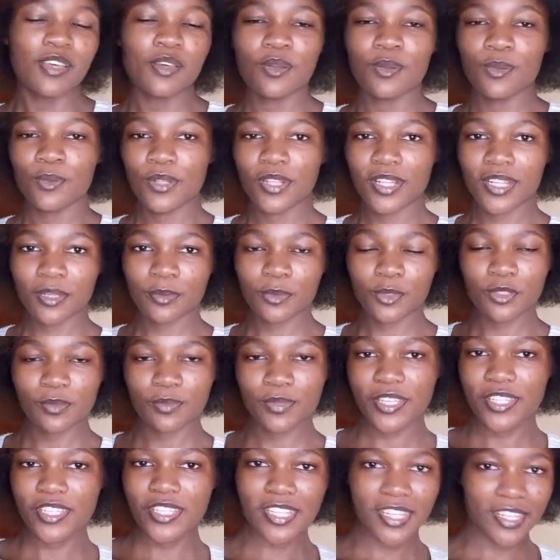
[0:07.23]
Welcome to my
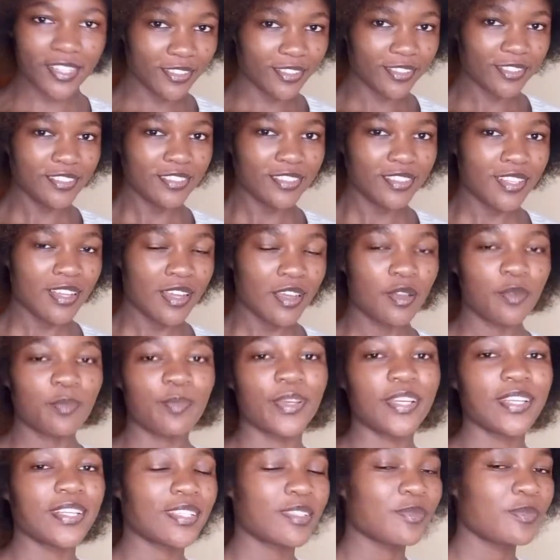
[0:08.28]
channel.
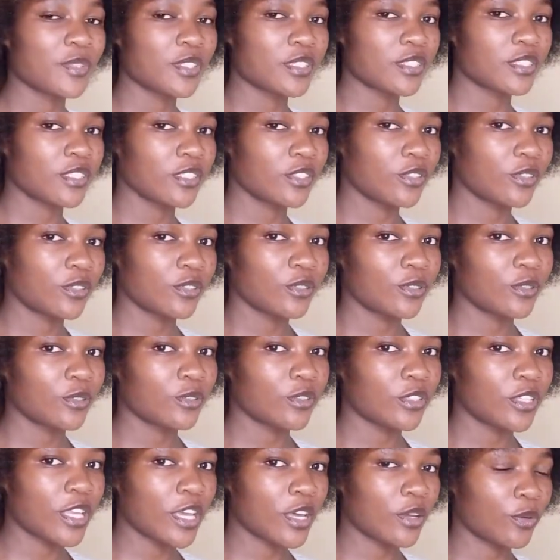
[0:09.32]
My name is Nicole
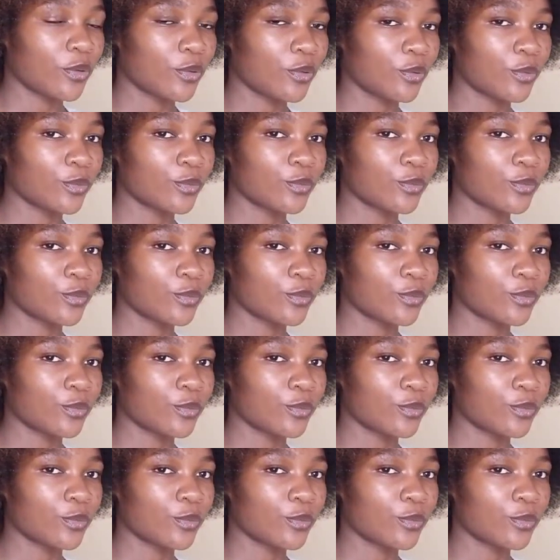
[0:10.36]
Onyango.